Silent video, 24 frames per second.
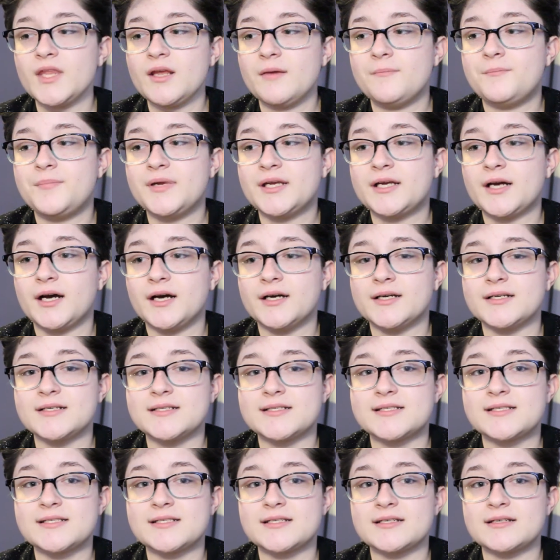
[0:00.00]

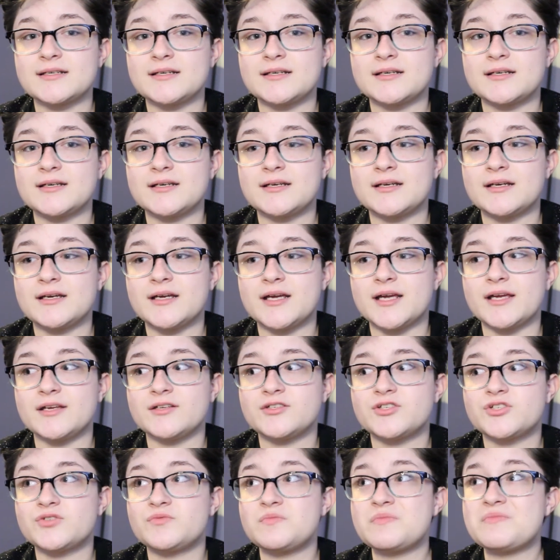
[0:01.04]
Because
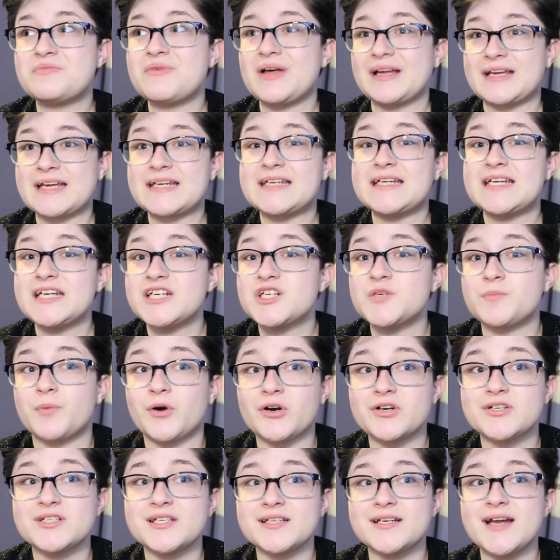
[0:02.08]
each
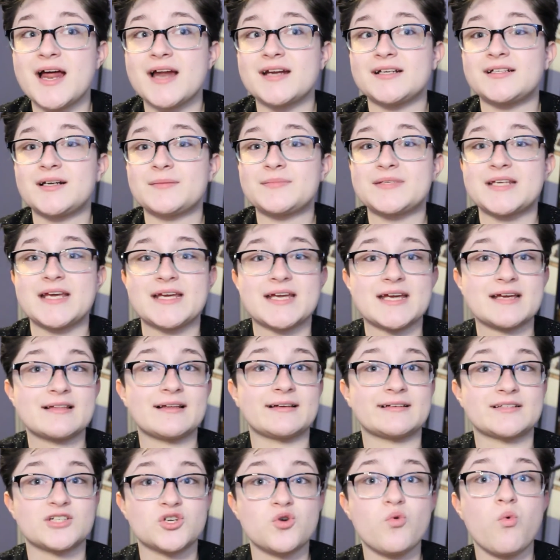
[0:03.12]
person ended up taking
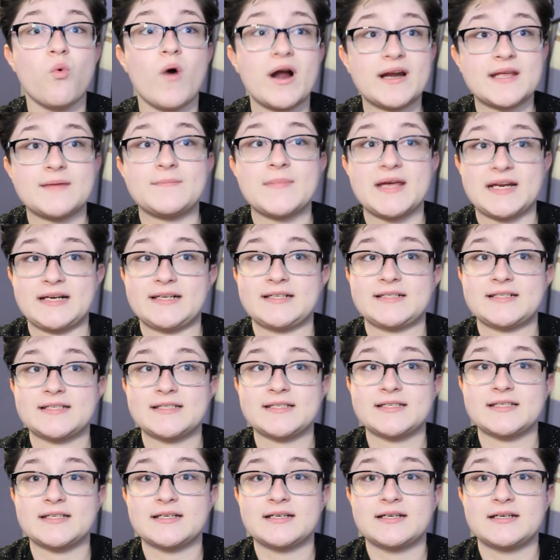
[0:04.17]
20
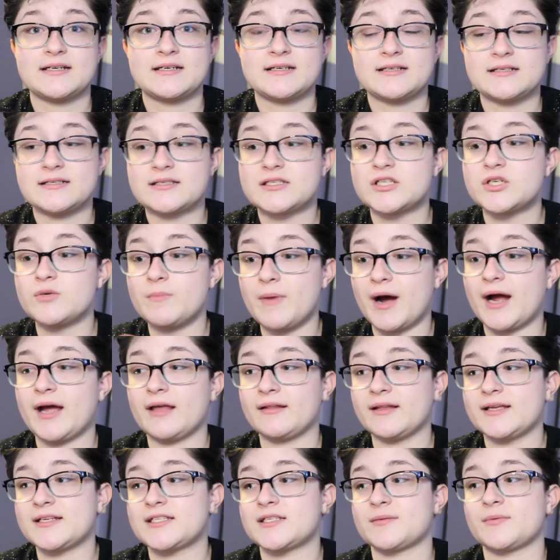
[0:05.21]
minutes to buy a
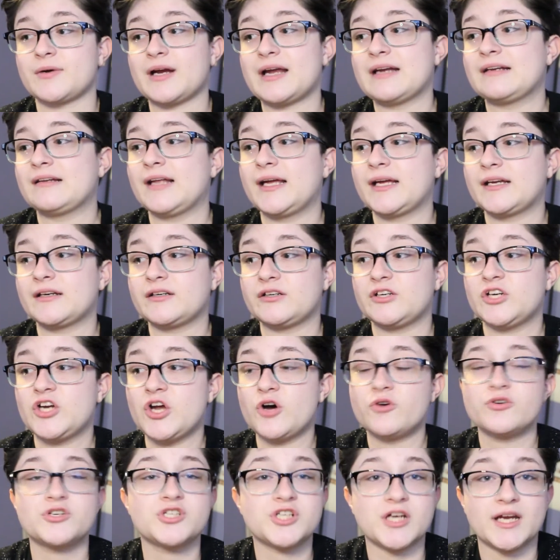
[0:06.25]
lightsaber, and no
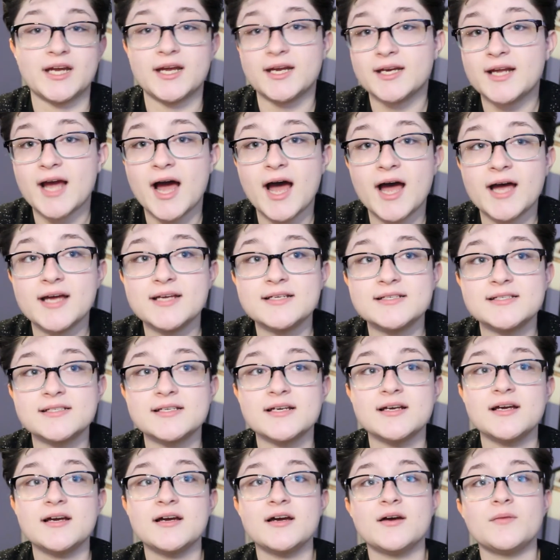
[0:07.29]
shade, guys,
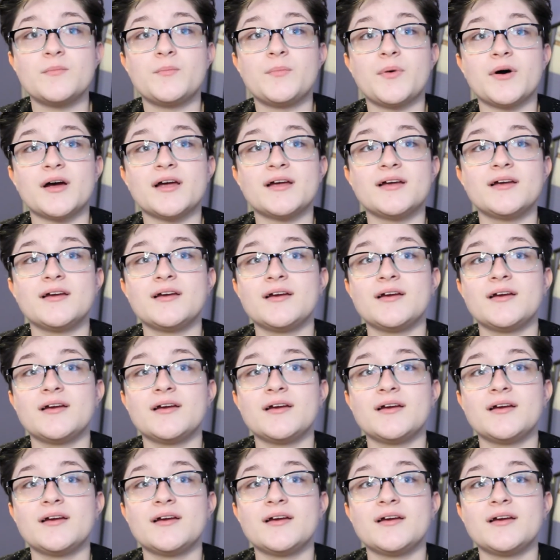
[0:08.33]
but